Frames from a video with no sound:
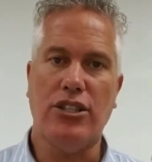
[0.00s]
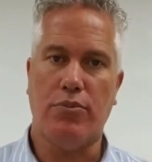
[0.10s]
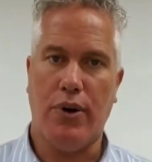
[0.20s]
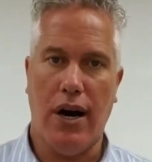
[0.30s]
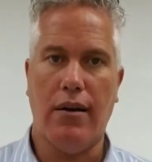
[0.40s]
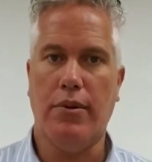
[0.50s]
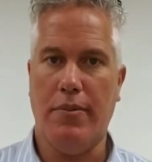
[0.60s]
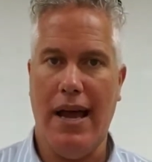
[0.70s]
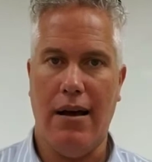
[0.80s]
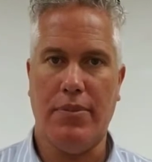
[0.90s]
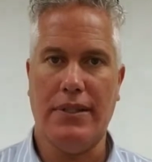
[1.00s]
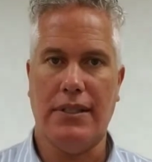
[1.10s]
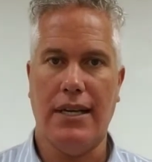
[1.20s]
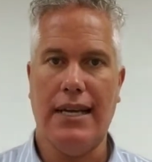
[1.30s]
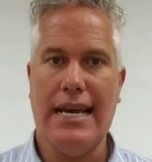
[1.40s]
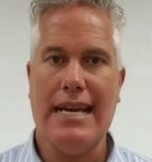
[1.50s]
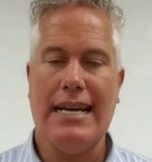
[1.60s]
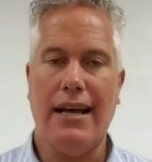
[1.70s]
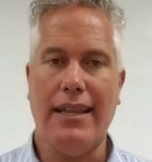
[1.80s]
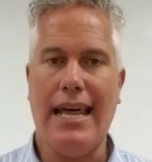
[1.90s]
problem happens.
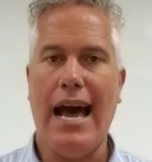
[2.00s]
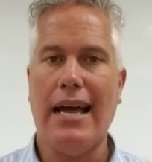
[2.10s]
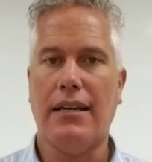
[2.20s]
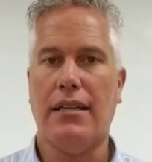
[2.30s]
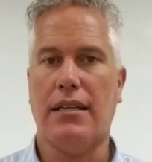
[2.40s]
Now that